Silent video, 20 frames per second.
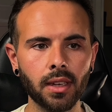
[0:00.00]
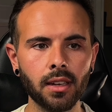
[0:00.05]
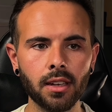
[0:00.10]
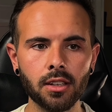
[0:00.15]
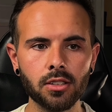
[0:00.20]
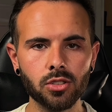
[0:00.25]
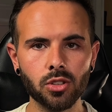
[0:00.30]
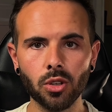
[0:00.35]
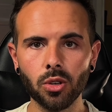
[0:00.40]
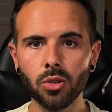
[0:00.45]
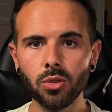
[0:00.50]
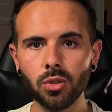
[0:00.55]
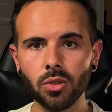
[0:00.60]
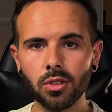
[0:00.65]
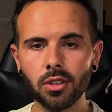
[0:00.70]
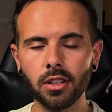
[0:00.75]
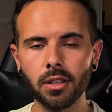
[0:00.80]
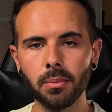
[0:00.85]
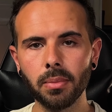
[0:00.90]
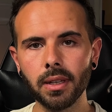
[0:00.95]
So who you're going
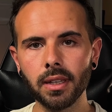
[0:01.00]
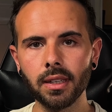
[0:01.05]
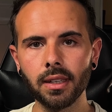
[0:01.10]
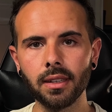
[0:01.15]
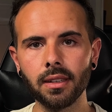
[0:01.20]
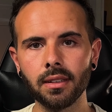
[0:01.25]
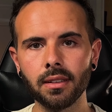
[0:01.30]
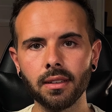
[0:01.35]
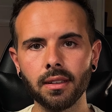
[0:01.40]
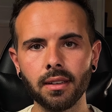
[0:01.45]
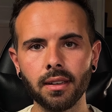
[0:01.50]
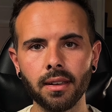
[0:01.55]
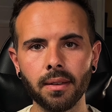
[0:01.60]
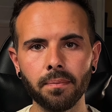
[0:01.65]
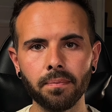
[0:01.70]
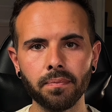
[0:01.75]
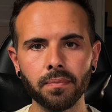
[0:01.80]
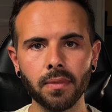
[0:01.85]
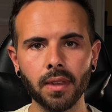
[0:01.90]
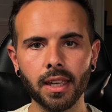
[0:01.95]
to be
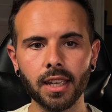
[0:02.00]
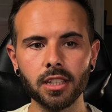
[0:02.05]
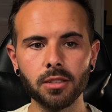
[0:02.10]
is